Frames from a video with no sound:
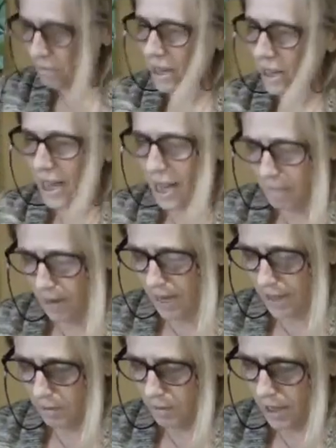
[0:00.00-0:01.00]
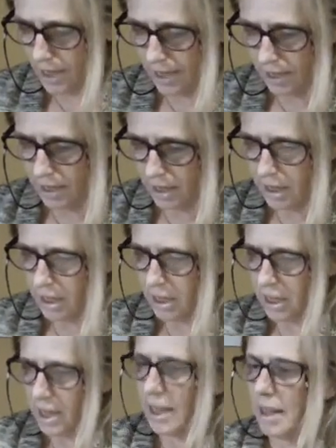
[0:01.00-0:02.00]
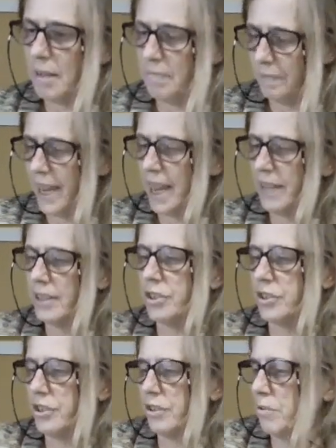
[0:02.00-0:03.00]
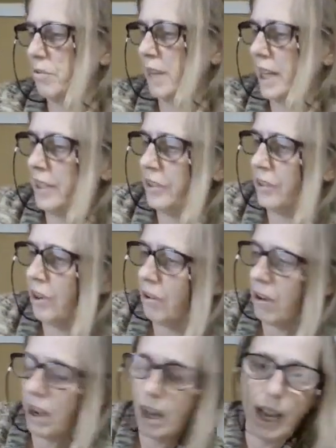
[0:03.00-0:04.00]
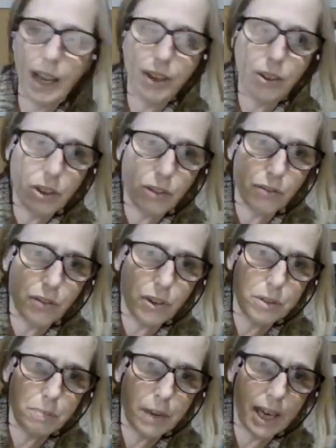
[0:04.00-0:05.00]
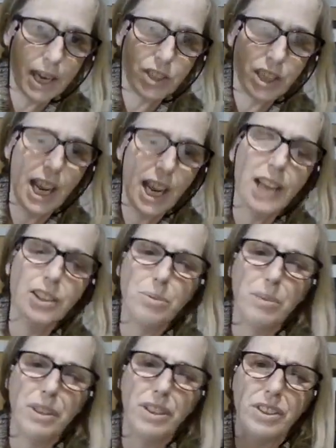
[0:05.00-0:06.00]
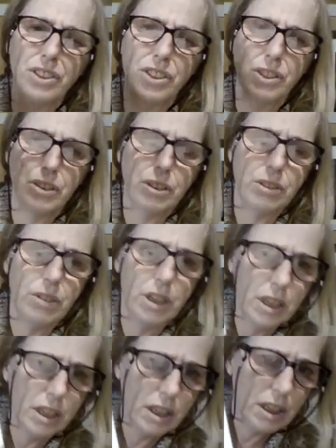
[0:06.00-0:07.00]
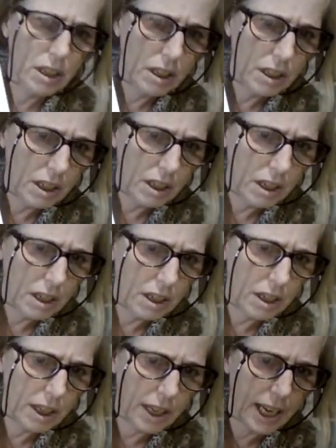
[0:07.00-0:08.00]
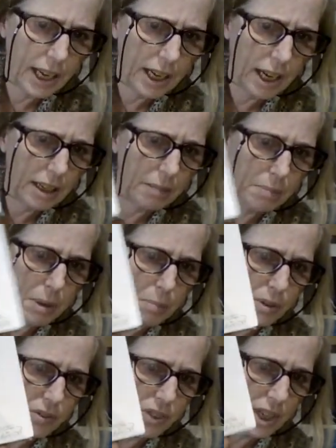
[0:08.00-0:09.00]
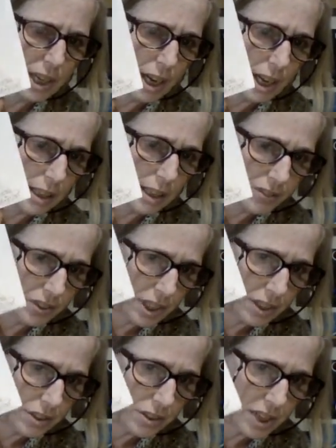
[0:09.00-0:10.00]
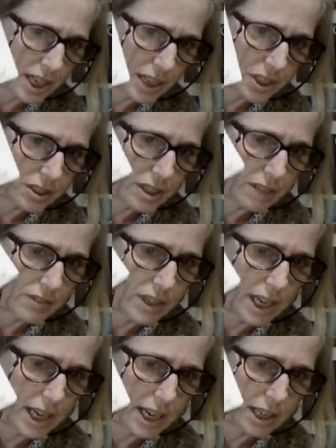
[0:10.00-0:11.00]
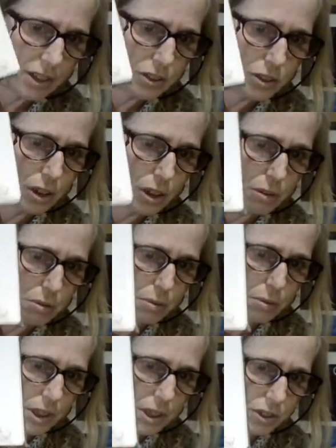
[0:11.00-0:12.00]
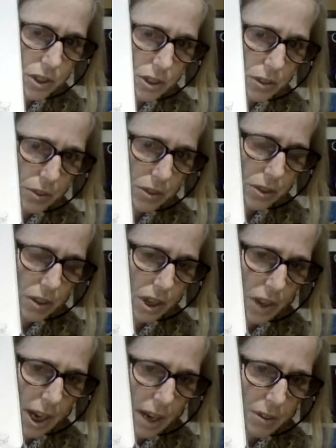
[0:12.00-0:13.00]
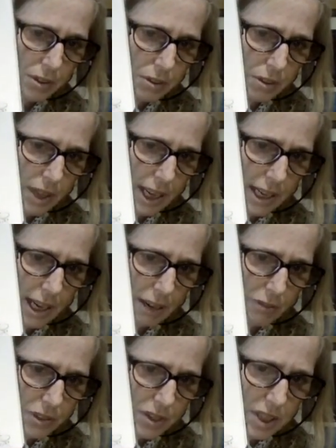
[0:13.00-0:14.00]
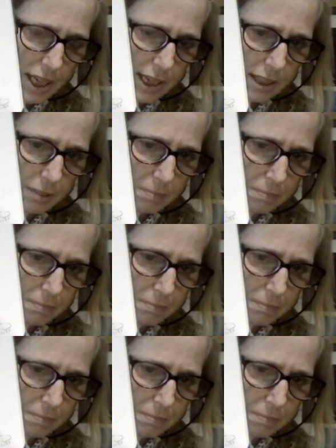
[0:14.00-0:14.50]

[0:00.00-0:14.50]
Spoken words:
when my dad passed away, I had this journal ready. So I used the first page, and I just wanted to show you. And people have said, I love seeing your sketches every day. Could you go through one of your journals? So I thought I would do that now for a second